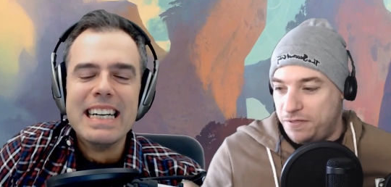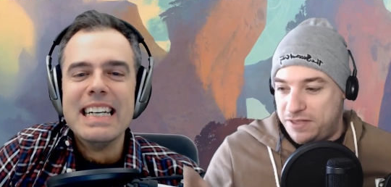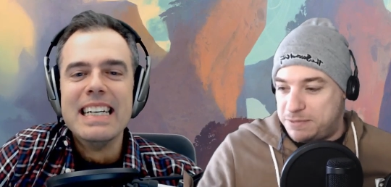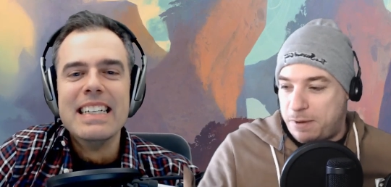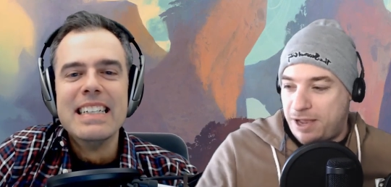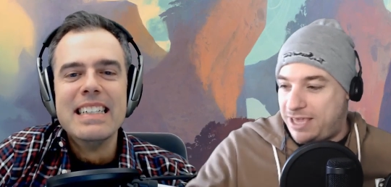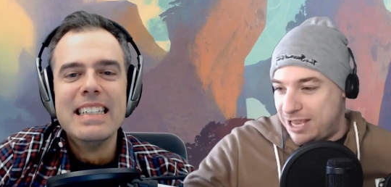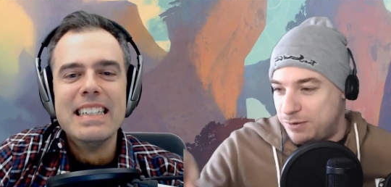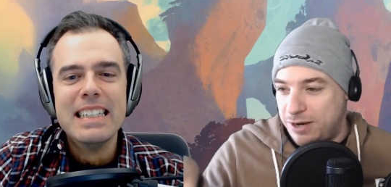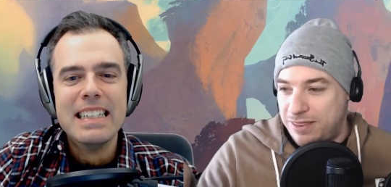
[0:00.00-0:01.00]
Speaker 1: This pod
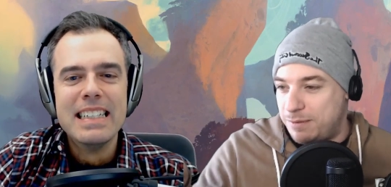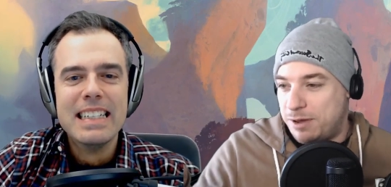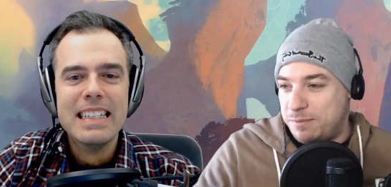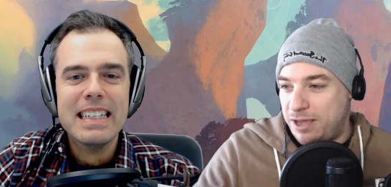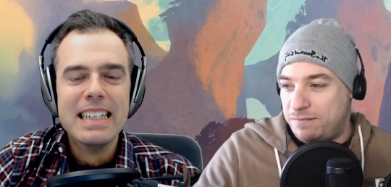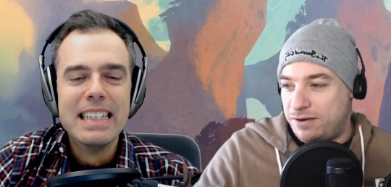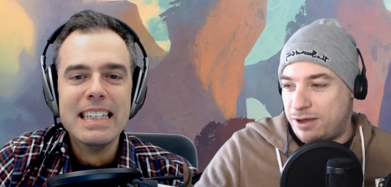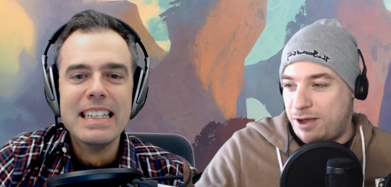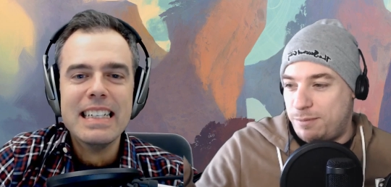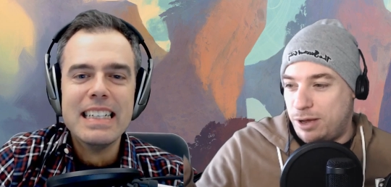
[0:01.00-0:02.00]
can't do anything about my
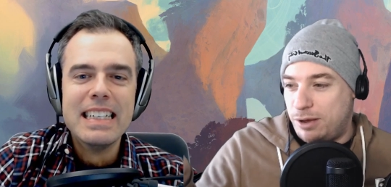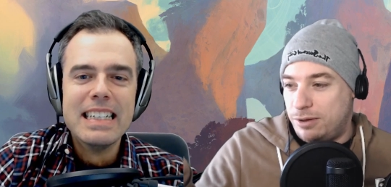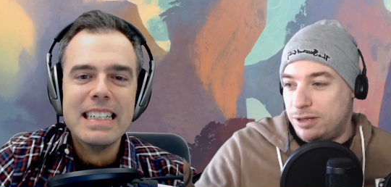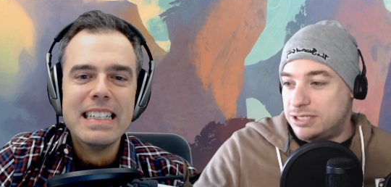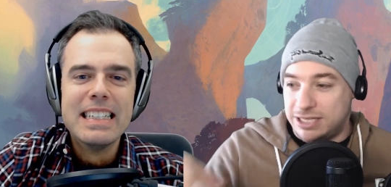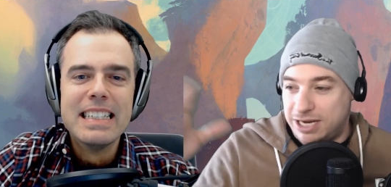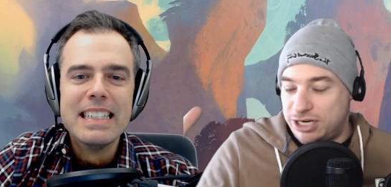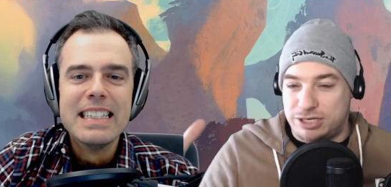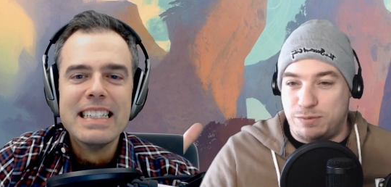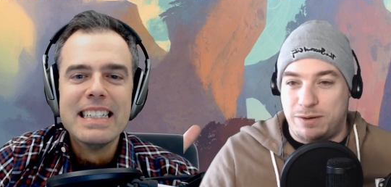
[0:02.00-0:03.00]
infinite combo, so then
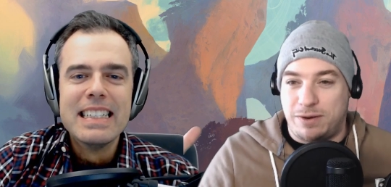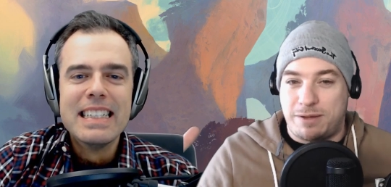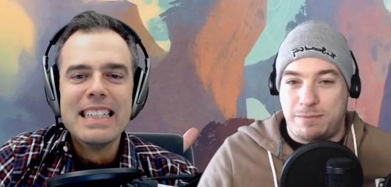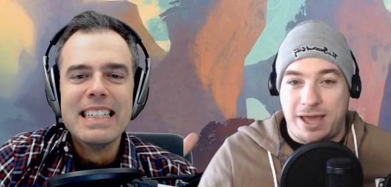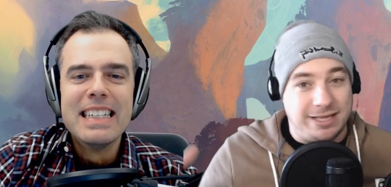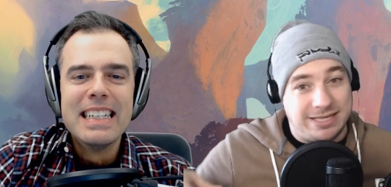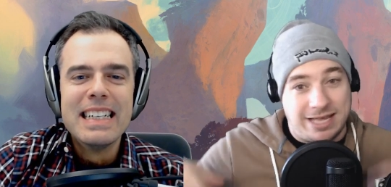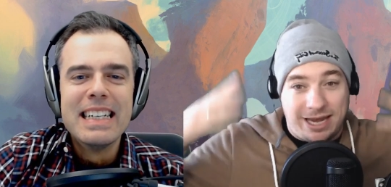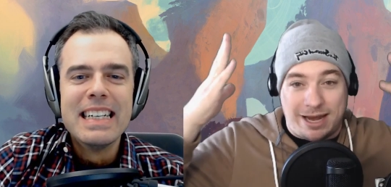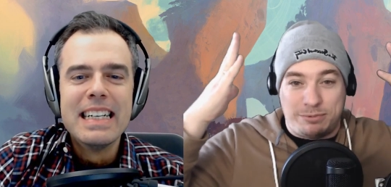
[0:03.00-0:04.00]
I just win when I come back. Is
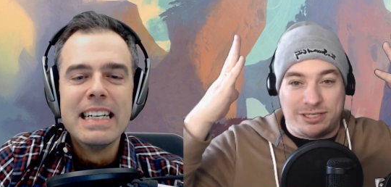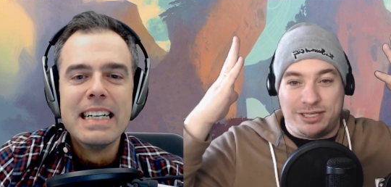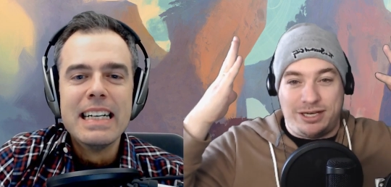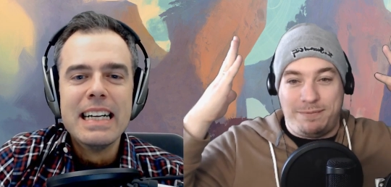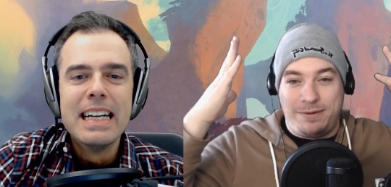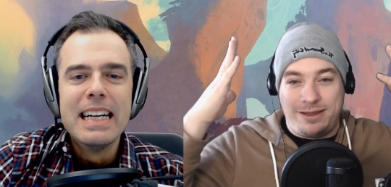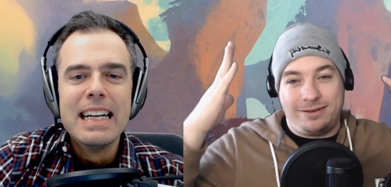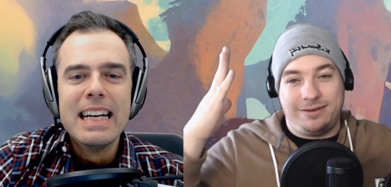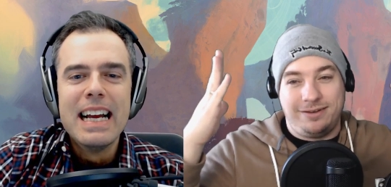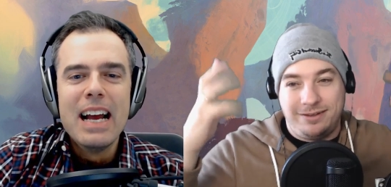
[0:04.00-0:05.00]
that it? I'm just the
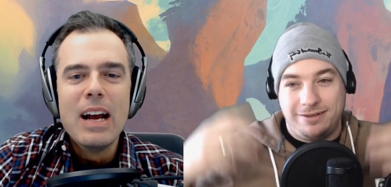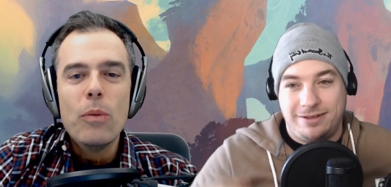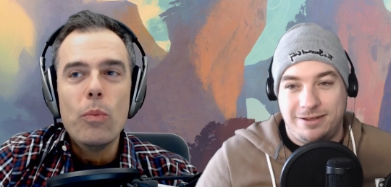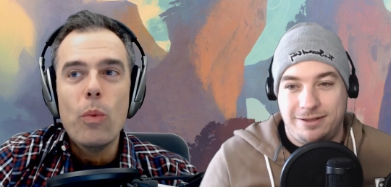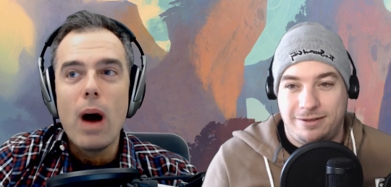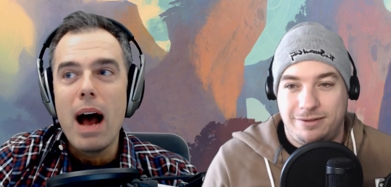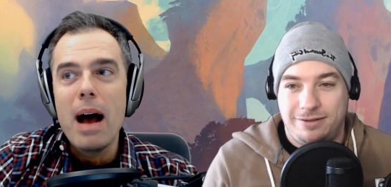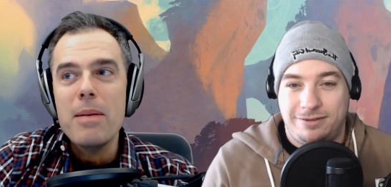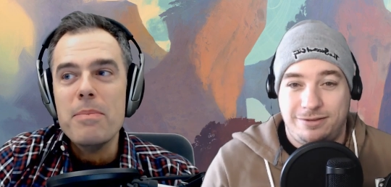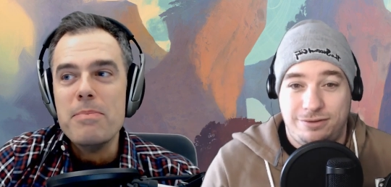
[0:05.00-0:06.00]
champion.
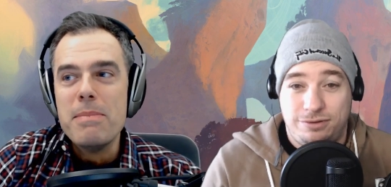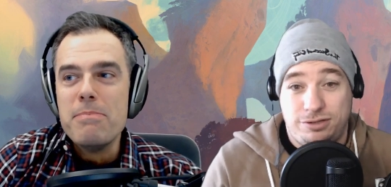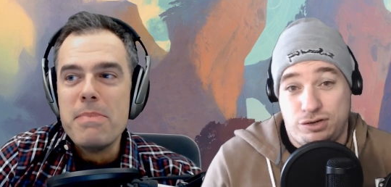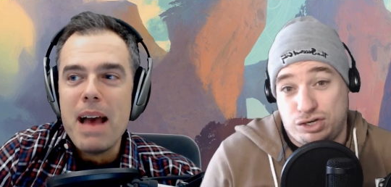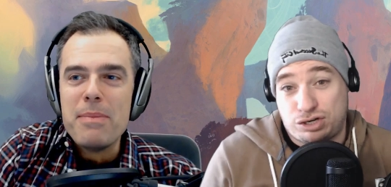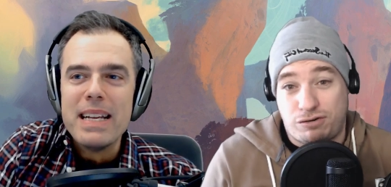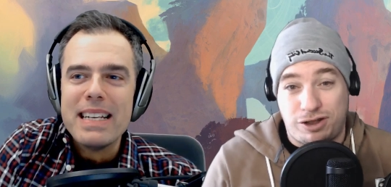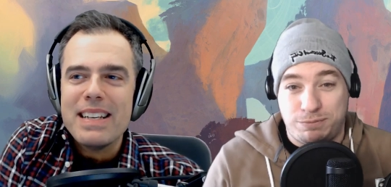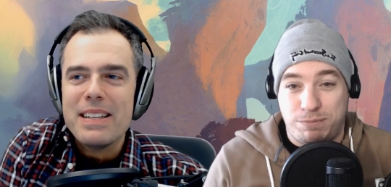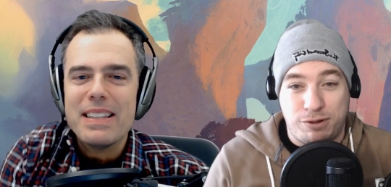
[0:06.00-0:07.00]
Speaker 2: Uh, you just I
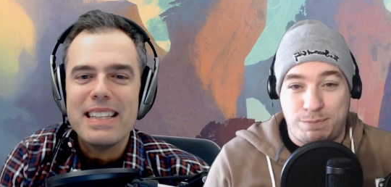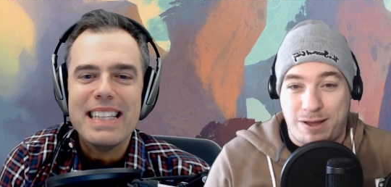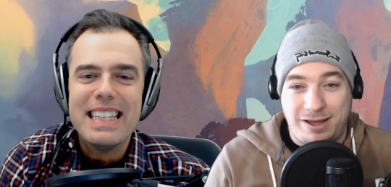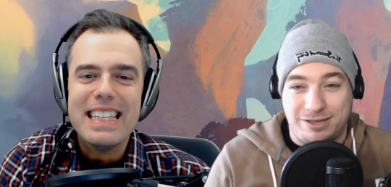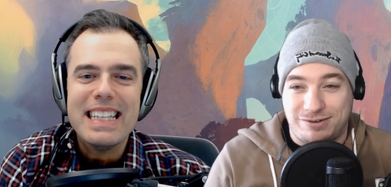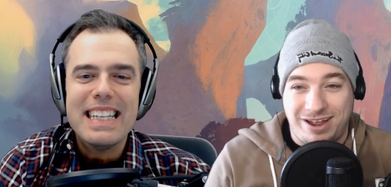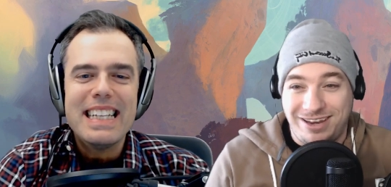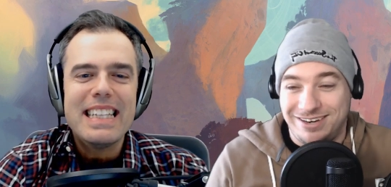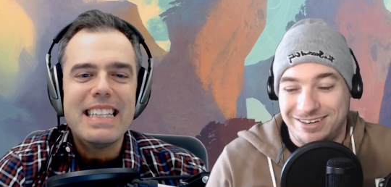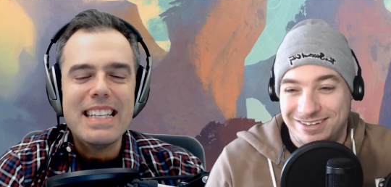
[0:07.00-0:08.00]
crush mean, both
Speaker 1: pods,
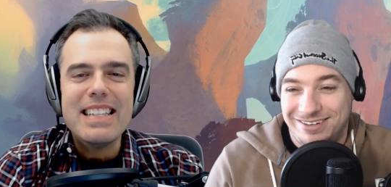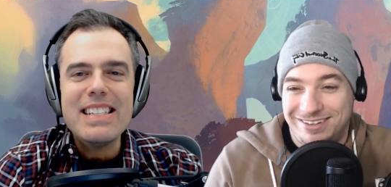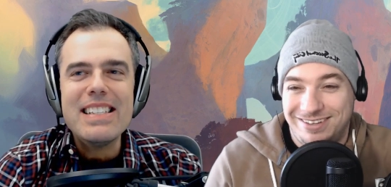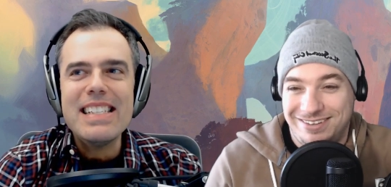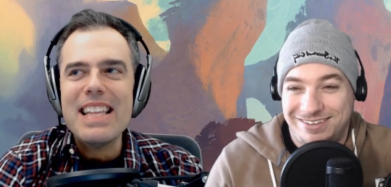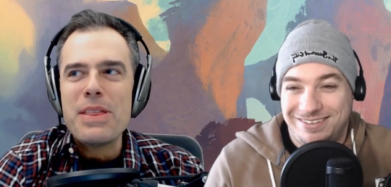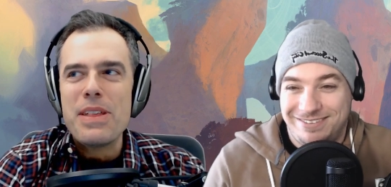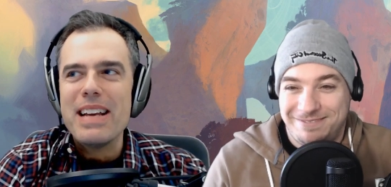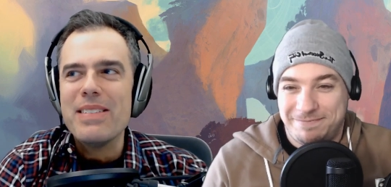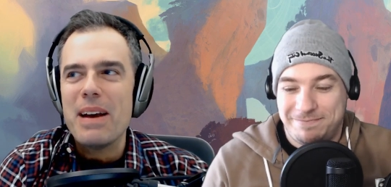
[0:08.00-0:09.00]
right?
Speaker 2: Th- this is the
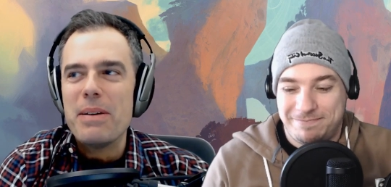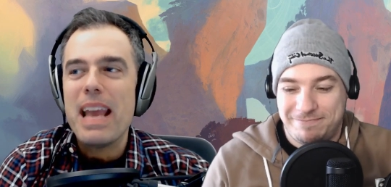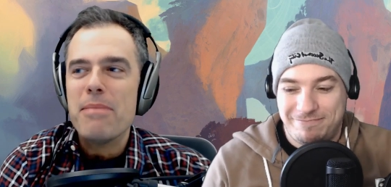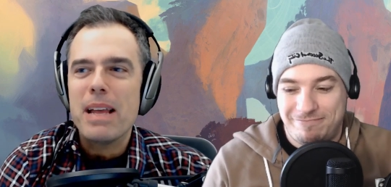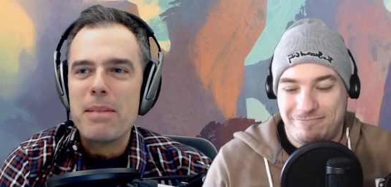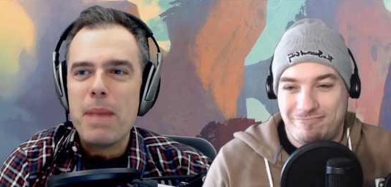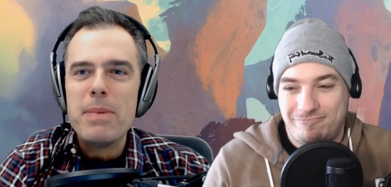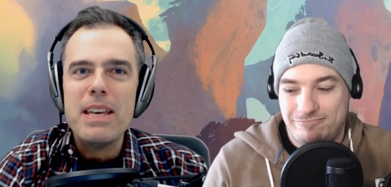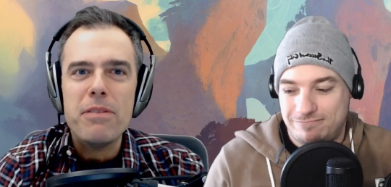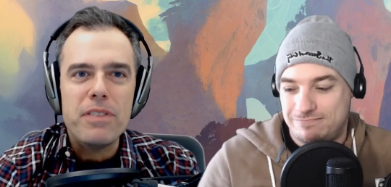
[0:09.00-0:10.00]
thing that, yeah, like
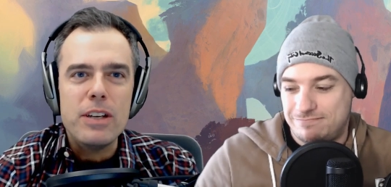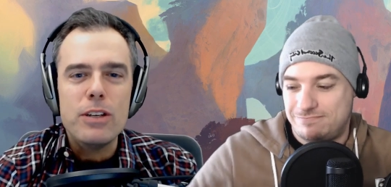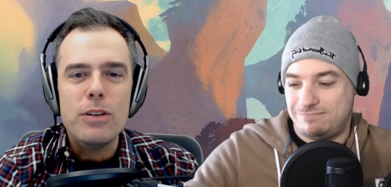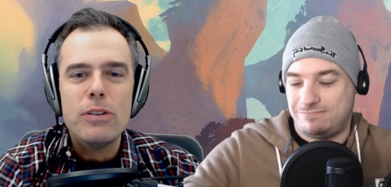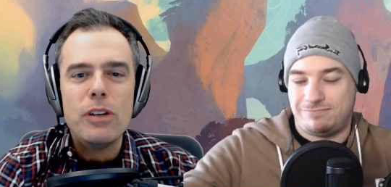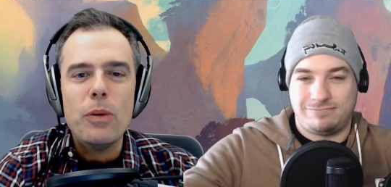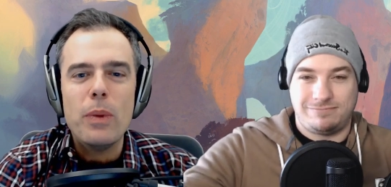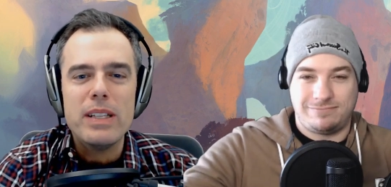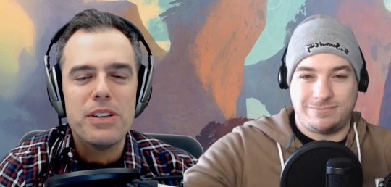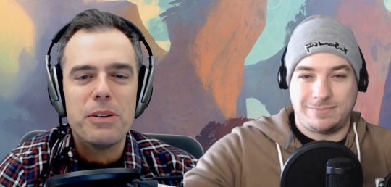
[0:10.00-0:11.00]
maybe if you do two
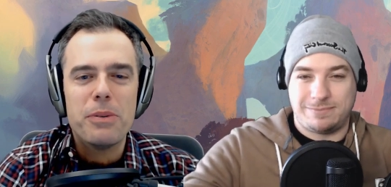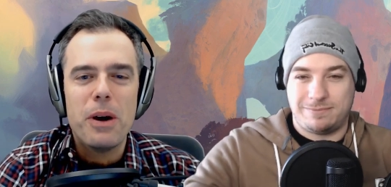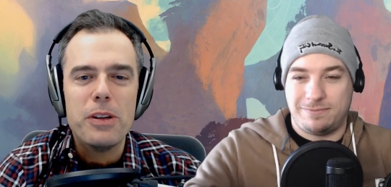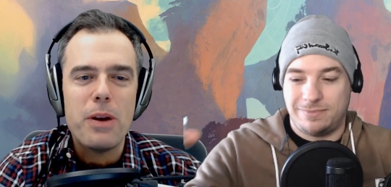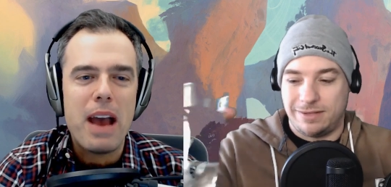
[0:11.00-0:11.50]
wins in a row, you